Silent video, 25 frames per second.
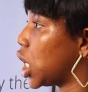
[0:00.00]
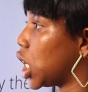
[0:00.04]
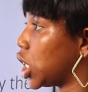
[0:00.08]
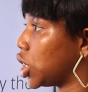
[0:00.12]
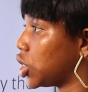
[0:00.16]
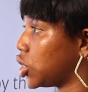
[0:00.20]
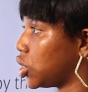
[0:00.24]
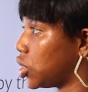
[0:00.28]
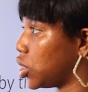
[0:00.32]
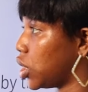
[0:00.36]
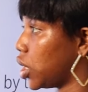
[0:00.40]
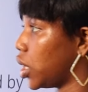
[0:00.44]

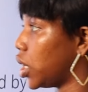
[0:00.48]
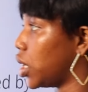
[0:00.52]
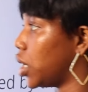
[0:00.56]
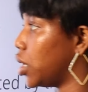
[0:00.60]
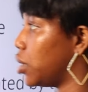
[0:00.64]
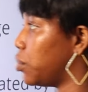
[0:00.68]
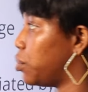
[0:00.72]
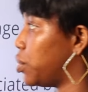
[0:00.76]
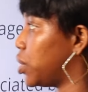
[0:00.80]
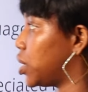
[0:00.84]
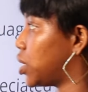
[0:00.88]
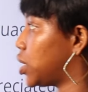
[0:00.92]
dash
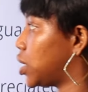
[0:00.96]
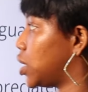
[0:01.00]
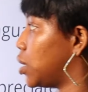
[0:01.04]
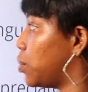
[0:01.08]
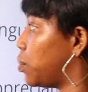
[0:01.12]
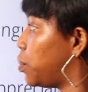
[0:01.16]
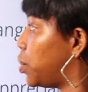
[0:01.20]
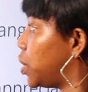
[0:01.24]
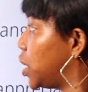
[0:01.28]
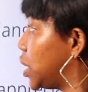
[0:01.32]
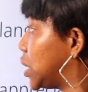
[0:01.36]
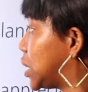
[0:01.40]
A. Be
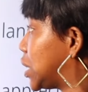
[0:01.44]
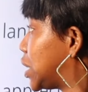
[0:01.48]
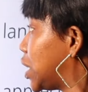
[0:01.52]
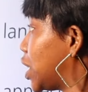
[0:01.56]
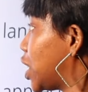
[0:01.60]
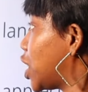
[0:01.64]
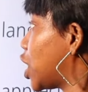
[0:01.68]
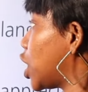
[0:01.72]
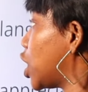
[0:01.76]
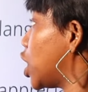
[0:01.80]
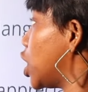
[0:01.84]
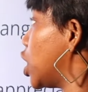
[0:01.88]

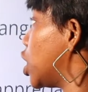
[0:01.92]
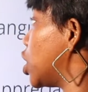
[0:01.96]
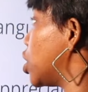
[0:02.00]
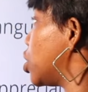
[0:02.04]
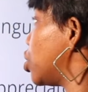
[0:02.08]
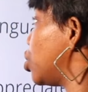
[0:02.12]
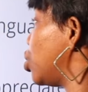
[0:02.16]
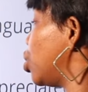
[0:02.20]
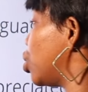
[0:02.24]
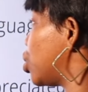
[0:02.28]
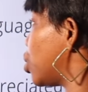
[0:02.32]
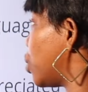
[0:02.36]
simplistic
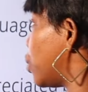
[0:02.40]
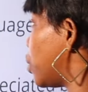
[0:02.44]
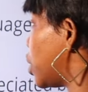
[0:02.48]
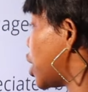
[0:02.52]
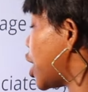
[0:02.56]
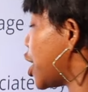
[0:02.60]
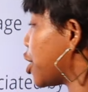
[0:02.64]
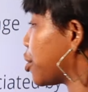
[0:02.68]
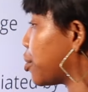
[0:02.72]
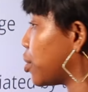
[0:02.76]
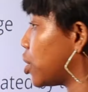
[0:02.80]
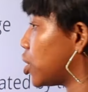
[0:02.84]
in the use of
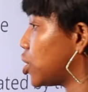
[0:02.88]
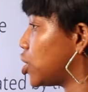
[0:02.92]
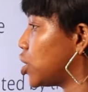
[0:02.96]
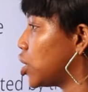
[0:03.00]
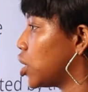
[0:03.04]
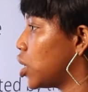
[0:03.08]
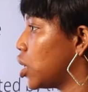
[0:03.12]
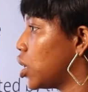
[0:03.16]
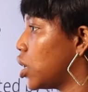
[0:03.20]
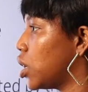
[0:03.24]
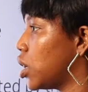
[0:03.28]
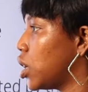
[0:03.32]
language,
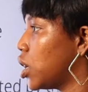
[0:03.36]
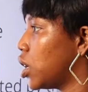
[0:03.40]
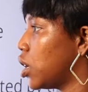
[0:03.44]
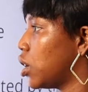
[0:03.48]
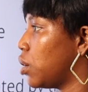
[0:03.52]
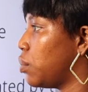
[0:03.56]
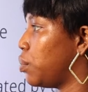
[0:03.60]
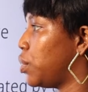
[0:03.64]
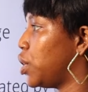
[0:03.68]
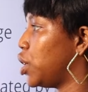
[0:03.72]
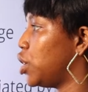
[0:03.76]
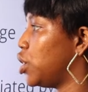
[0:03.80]

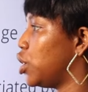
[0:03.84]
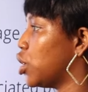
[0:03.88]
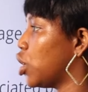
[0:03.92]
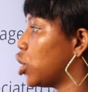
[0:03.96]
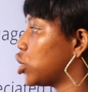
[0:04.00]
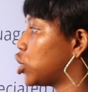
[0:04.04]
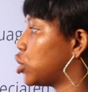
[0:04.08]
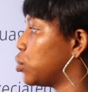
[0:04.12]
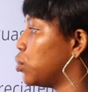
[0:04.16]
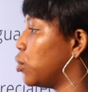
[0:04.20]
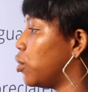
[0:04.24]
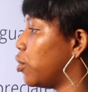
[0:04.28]
B.
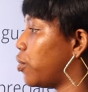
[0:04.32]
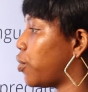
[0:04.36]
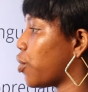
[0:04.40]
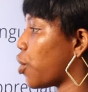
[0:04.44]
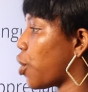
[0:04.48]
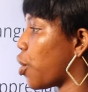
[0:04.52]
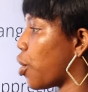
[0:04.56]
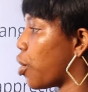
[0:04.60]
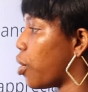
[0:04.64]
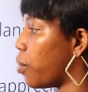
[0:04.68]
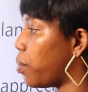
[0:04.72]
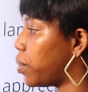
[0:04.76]
Not
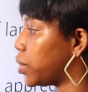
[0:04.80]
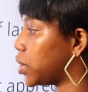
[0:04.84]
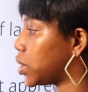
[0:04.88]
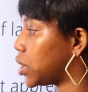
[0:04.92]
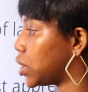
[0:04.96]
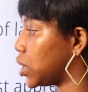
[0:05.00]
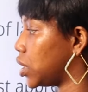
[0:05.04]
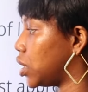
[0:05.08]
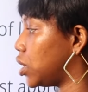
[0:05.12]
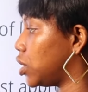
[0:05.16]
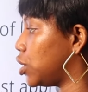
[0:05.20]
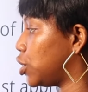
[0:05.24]
move up,
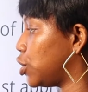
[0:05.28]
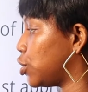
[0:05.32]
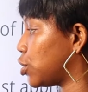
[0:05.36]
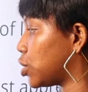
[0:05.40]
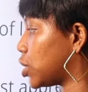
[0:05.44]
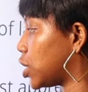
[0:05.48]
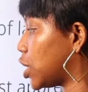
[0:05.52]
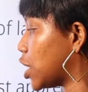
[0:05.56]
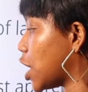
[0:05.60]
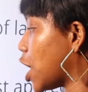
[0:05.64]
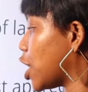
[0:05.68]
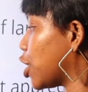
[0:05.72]
C.
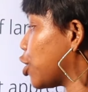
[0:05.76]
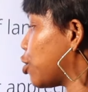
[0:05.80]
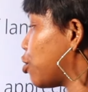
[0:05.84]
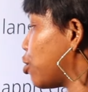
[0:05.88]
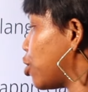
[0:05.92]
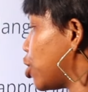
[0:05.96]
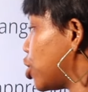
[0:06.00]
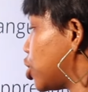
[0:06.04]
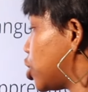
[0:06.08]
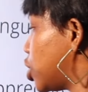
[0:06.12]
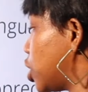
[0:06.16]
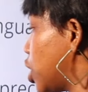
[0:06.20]
Use
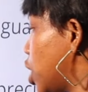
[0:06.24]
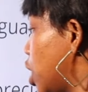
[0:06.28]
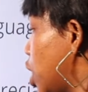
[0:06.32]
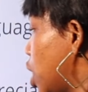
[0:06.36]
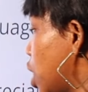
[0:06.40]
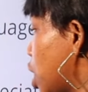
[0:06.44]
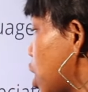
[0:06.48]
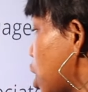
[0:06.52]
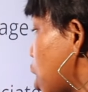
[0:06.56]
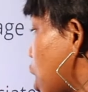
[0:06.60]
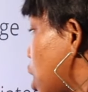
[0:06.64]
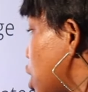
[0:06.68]
language
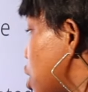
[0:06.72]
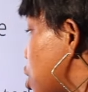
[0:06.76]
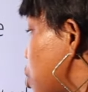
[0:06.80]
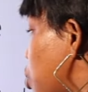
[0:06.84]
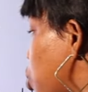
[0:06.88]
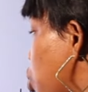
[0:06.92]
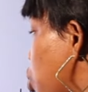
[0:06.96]
that is